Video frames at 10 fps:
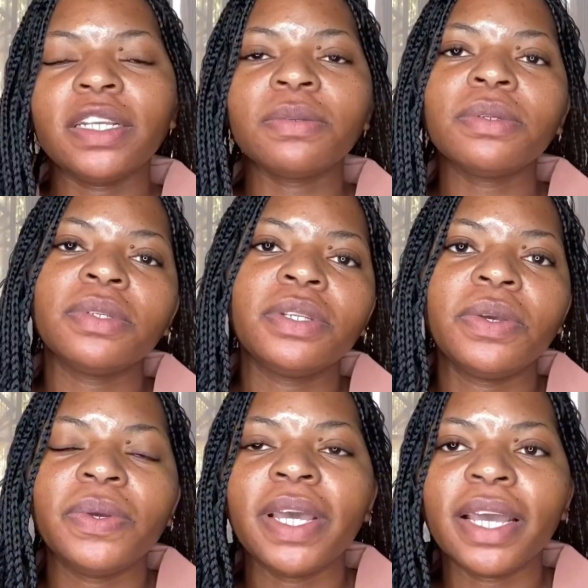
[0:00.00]
just want to tell
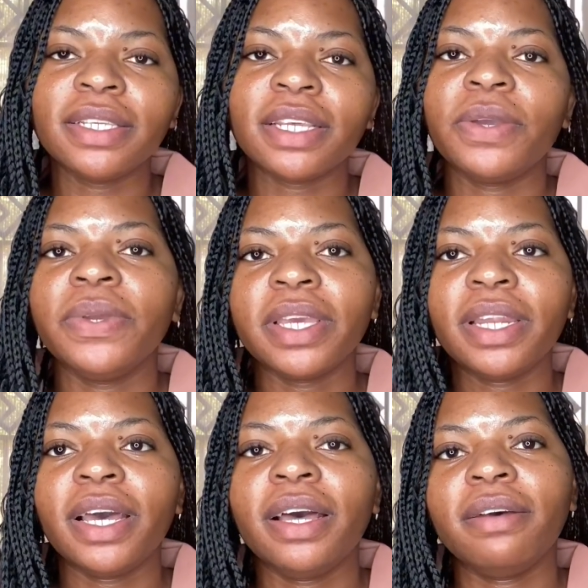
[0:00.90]
you guys how you can
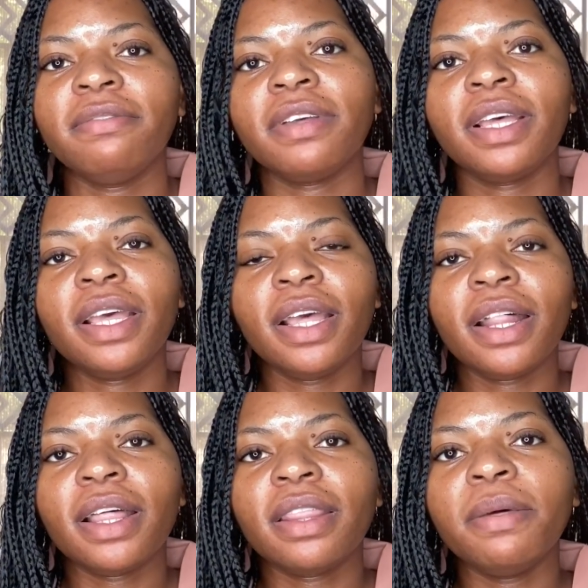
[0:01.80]
have
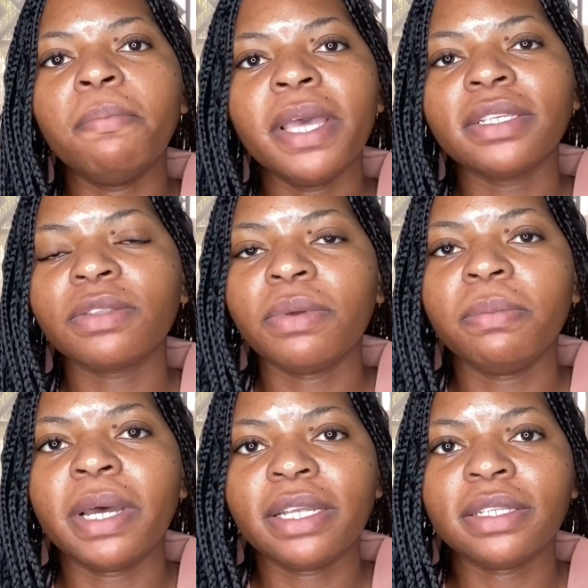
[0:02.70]
the best 3
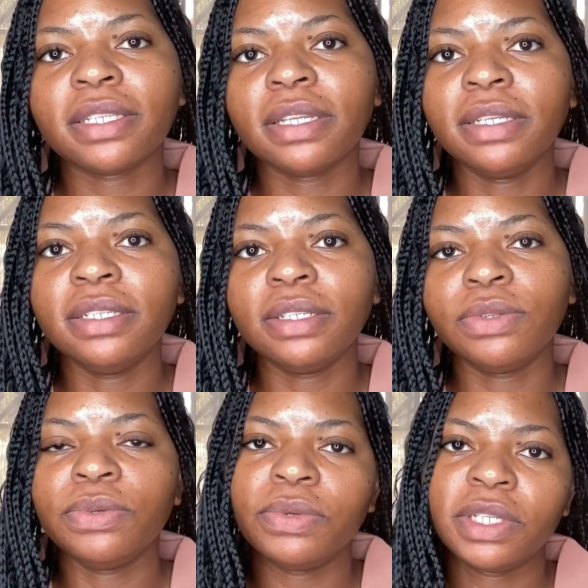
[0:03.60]
months leading
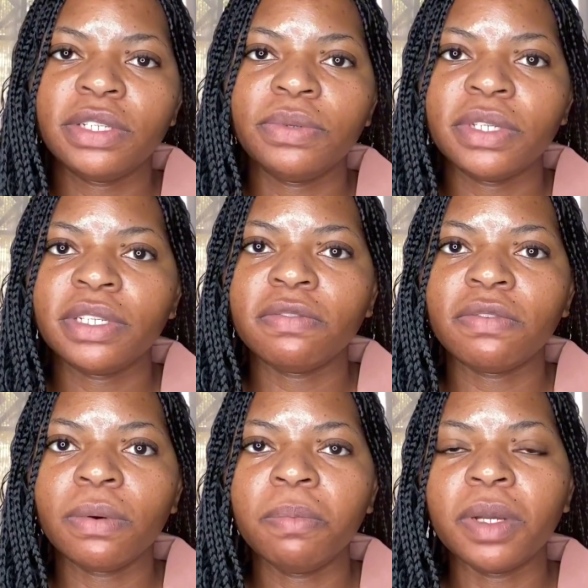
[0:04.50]
to
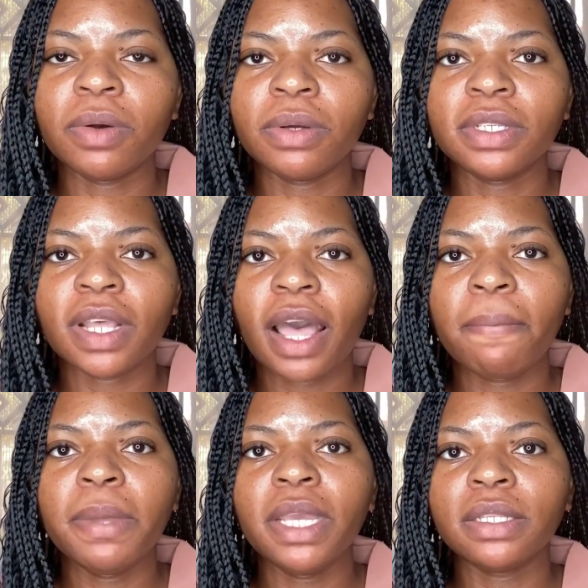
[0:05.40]
2024, because
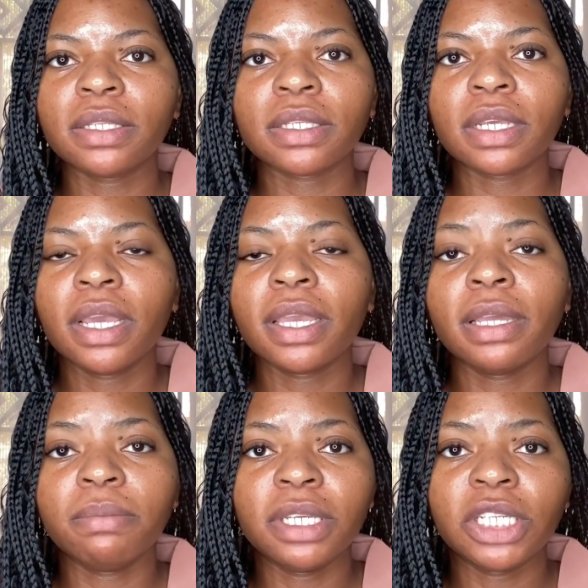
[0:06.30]
habits
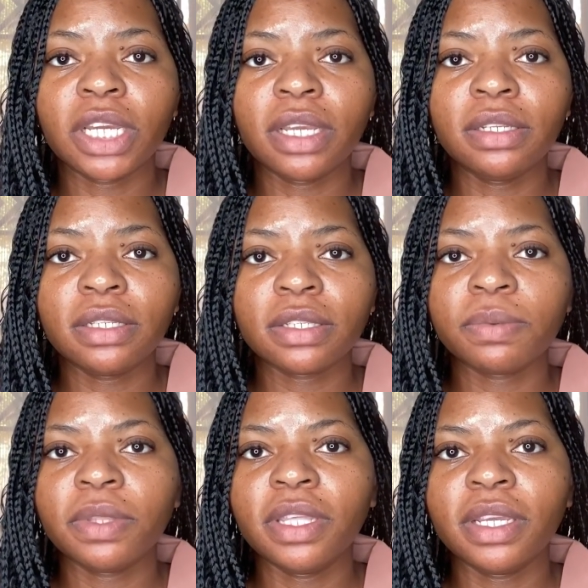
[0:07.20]
can be changed
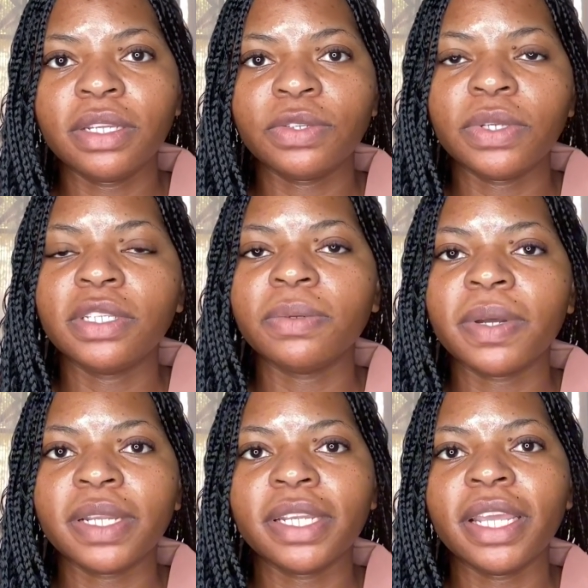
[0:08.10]
within
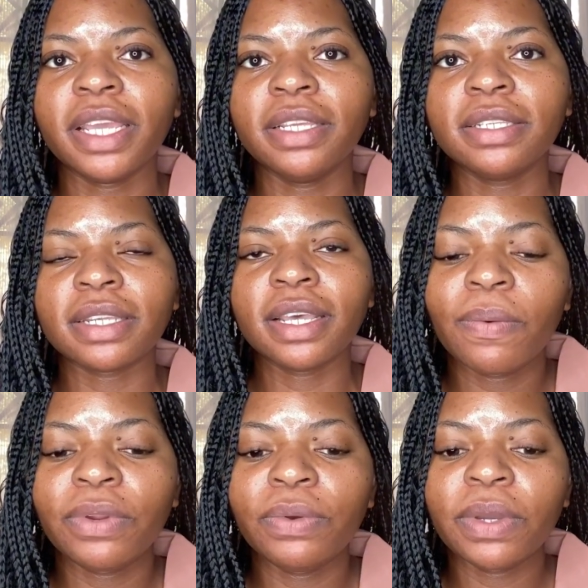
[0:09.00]
21 days.
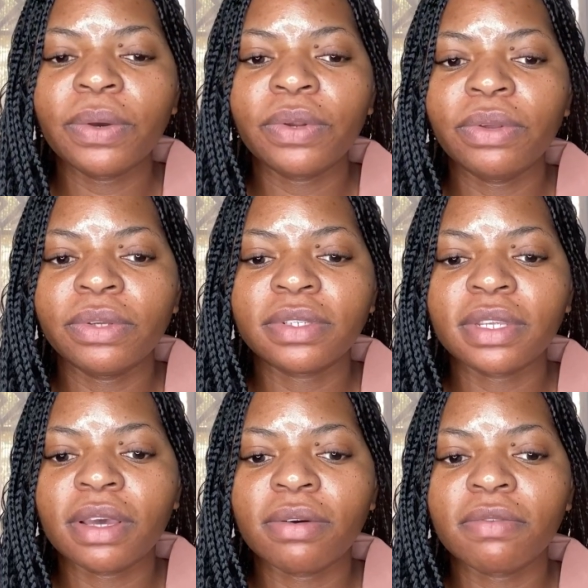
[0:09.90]
When you work on
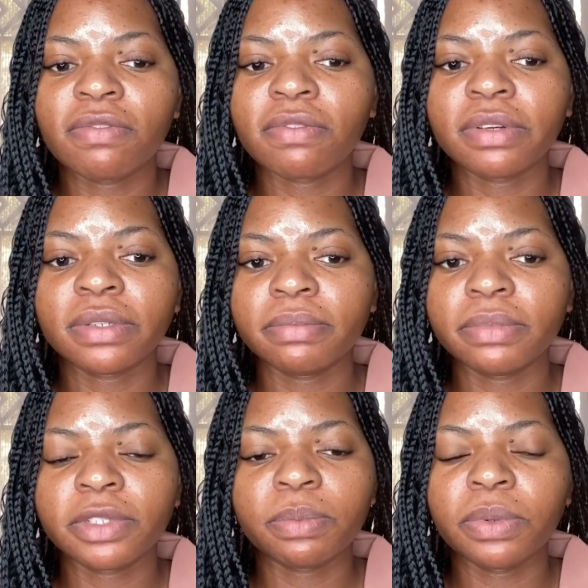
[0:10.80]
yourself
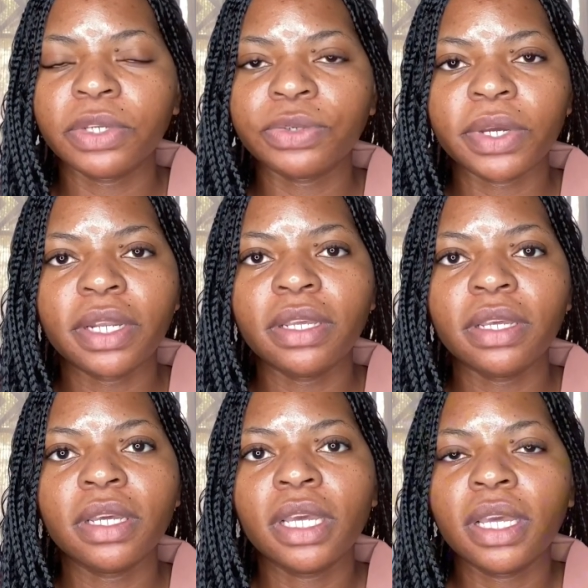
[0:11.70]

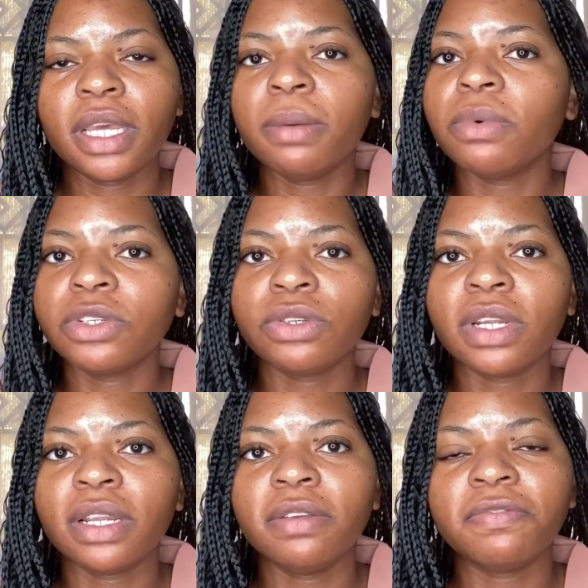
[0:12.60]
spiritually,
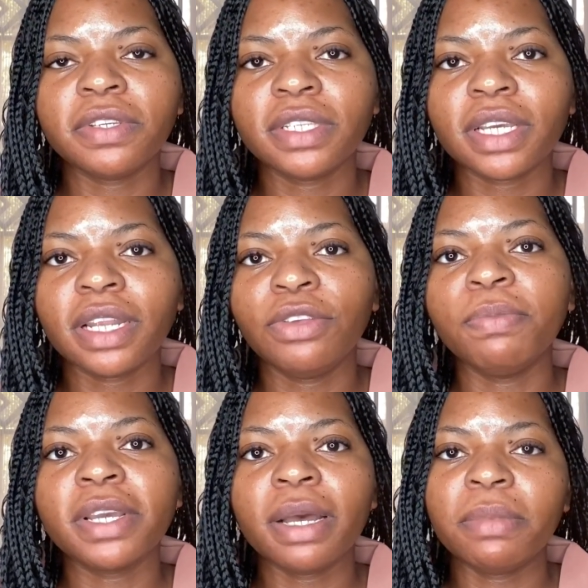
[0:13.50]
emotionally, physically, you
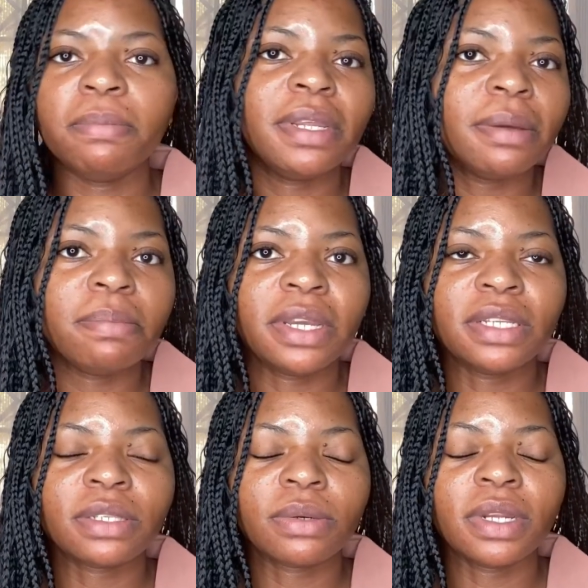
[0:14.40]
become a better
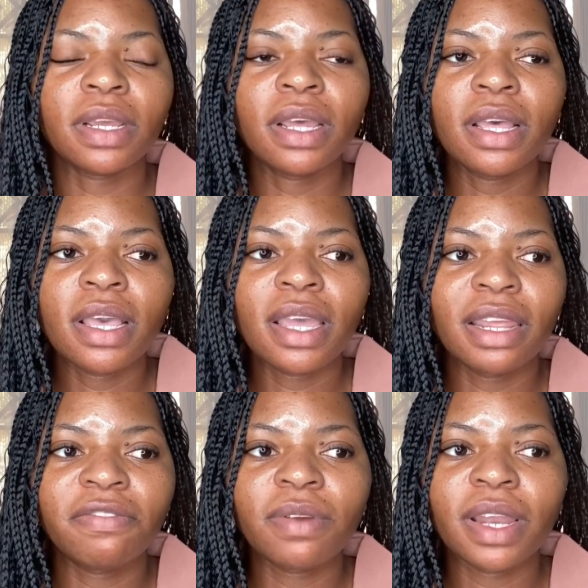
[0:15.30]
person. And
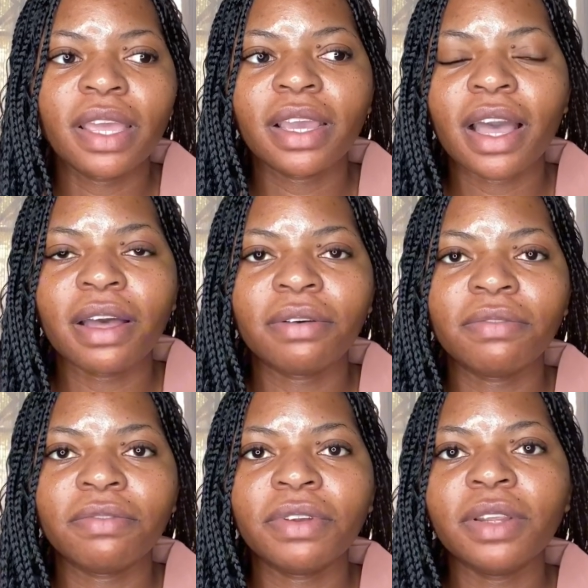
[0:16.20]
I feel like
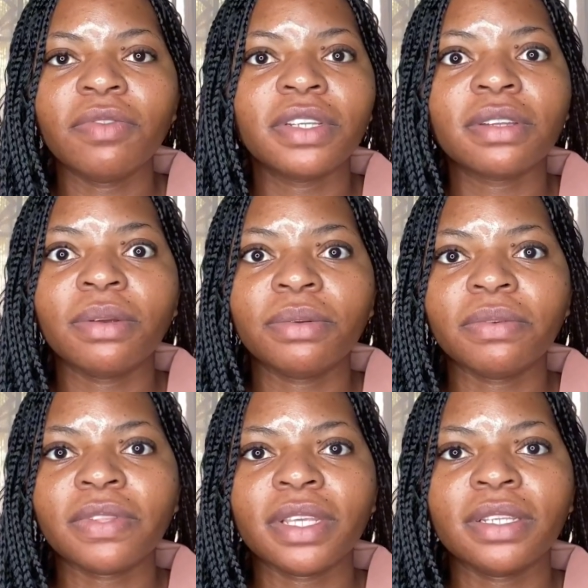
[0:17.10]
I've really faced a lot
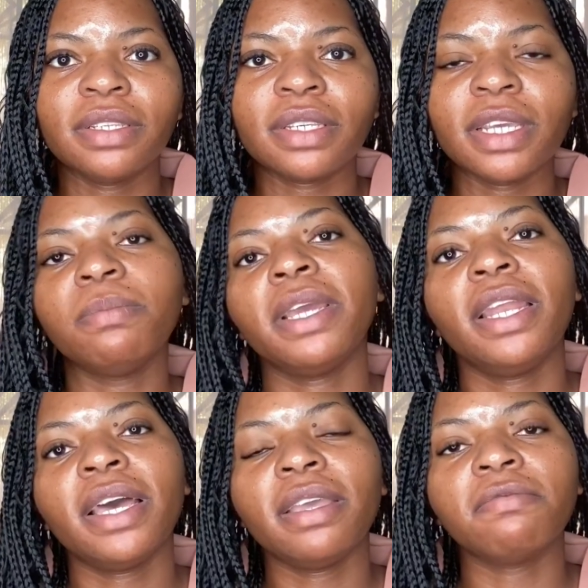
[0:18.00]
of things in my
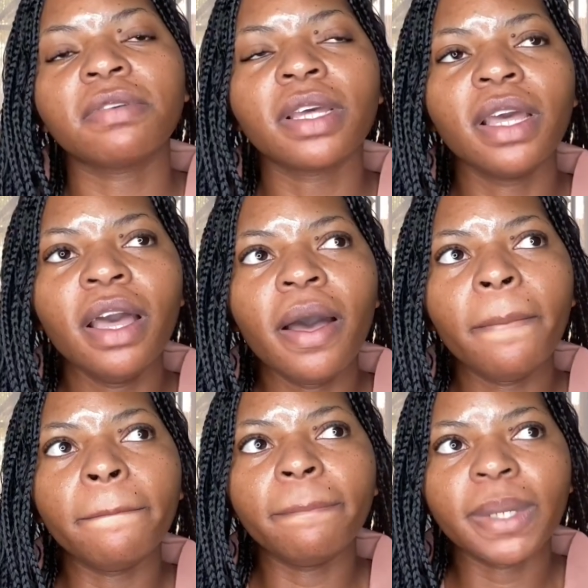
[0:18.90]
life,
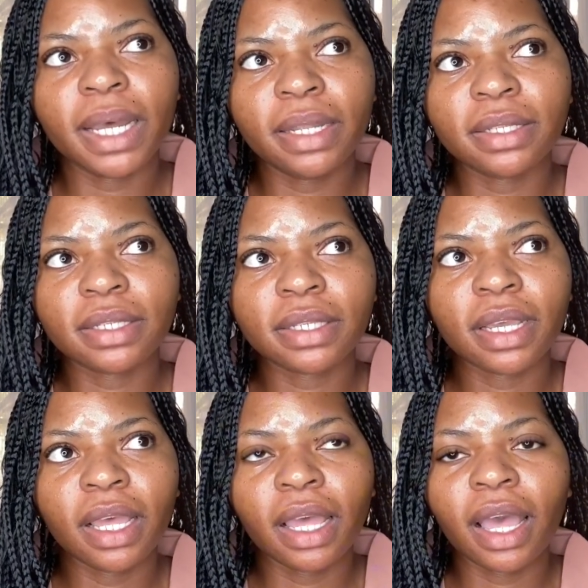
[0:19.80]
but
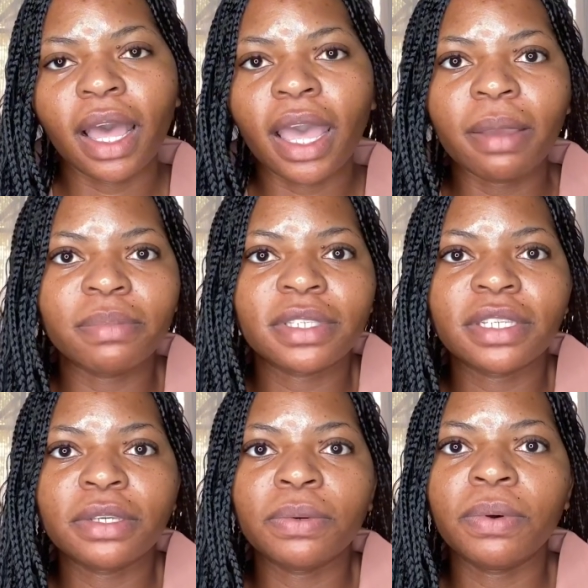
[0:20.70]
I'm
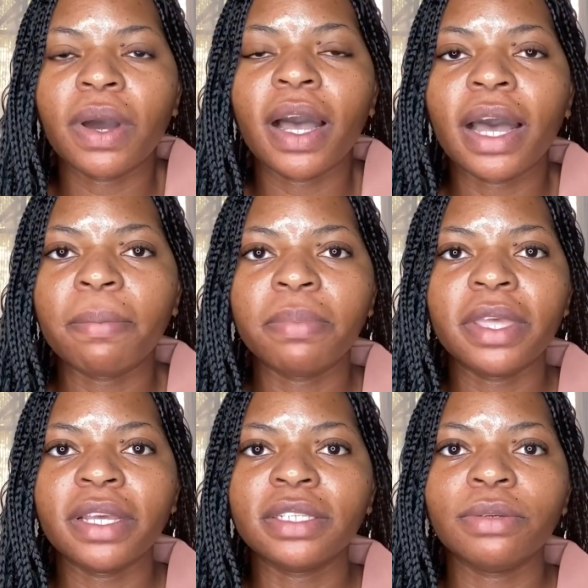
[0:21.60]
still
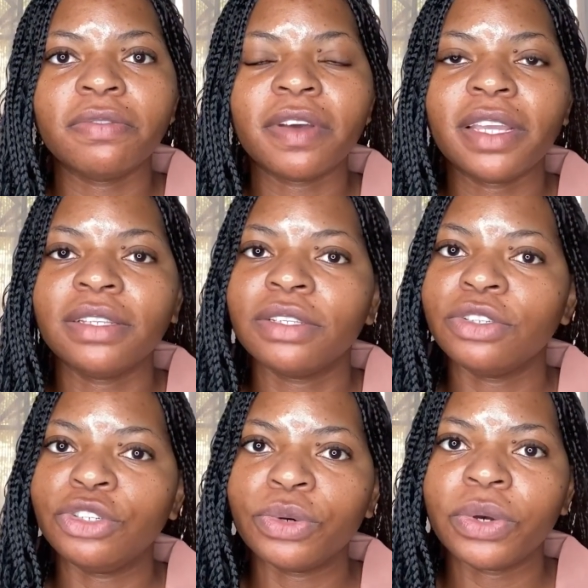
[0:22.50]
happy. I still find the
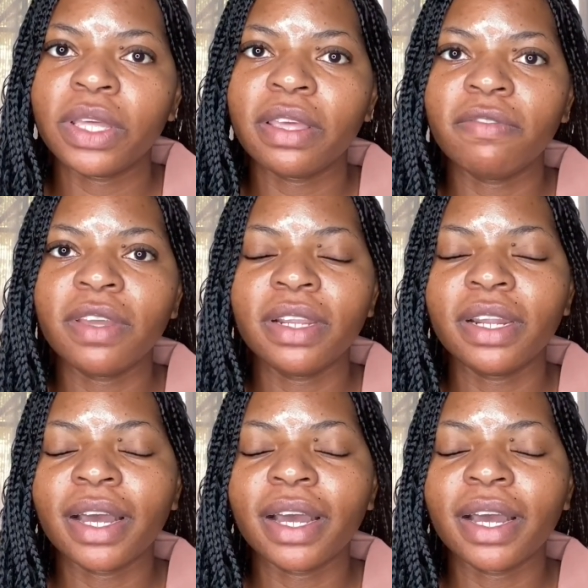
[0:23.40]
joy even in